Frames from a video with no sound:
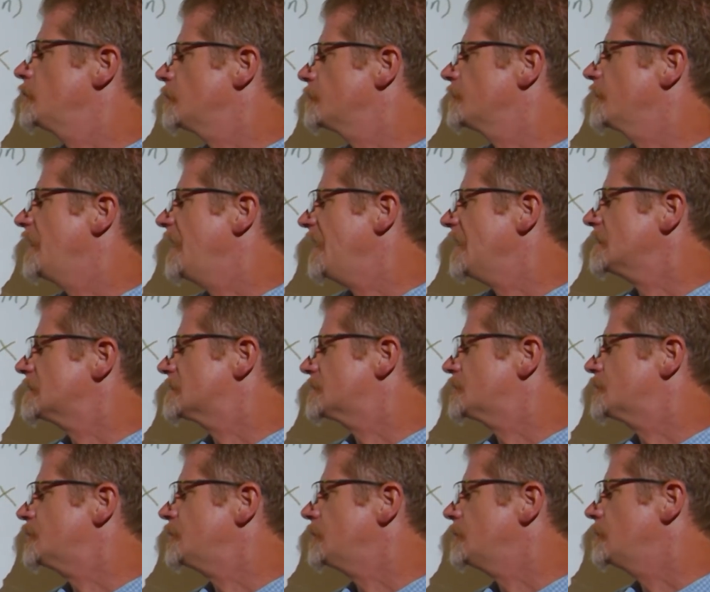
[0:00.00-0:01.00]
over
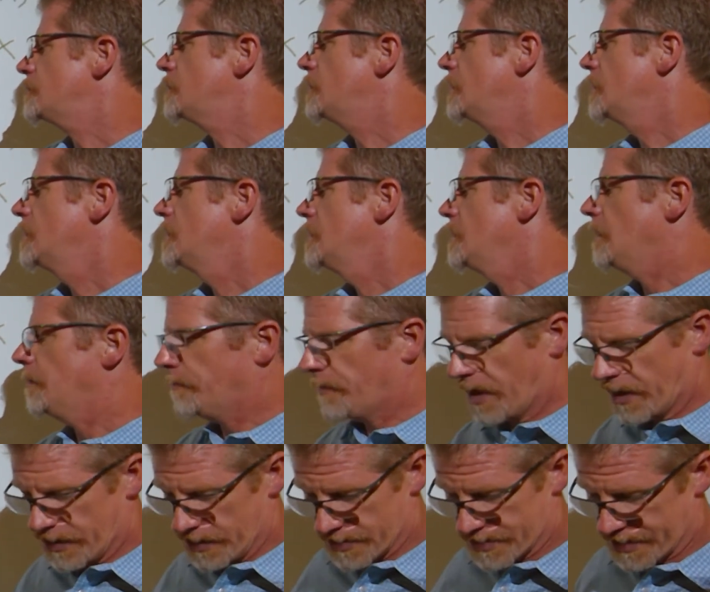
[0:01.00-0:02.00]
x2
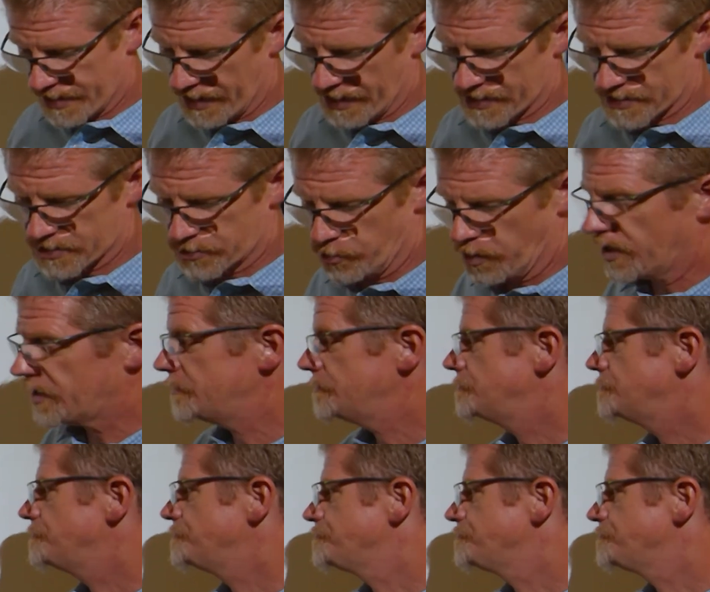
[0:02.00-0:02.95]
minus x1.